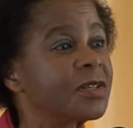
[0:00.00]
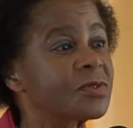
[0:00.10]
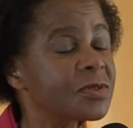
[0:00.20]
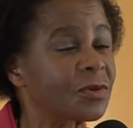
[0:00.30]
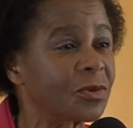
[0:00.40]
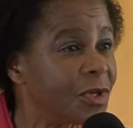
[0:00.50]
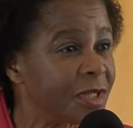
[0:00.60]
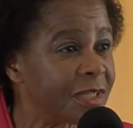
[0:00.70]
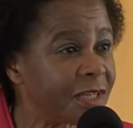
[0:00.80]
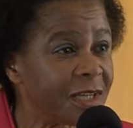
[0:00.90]
So
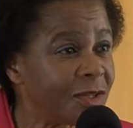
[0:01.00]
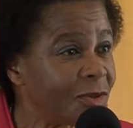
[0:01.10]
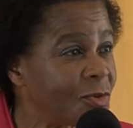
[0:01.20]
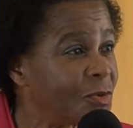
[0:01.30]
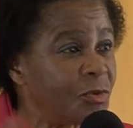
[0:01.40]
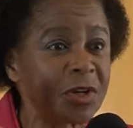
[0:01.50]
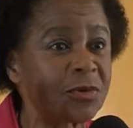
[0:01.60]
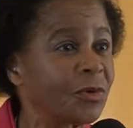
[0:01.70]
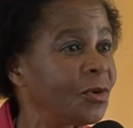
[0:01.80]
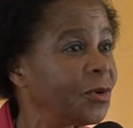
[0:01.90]
the AU, we are
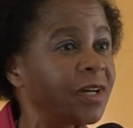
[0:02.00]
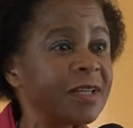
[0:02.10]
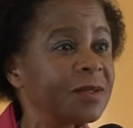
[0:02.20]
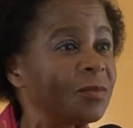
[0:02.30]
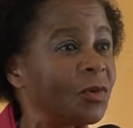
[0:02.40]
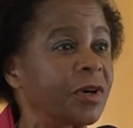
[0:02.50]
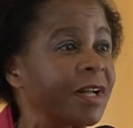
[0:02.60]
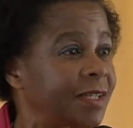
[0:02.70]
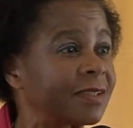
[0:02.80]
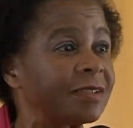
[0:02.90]
no longer the
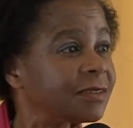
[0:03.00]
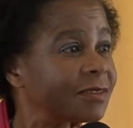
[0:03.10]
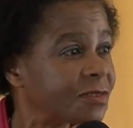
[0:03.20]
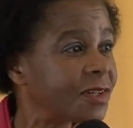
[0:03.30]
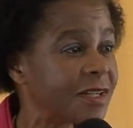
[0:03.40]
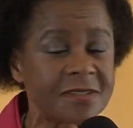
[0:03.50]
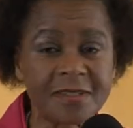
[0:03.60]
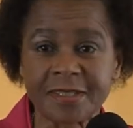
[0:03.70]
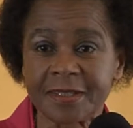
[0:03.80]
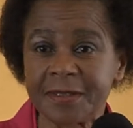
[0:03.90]
moral
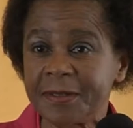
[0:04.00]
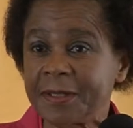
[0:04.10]
trendsetter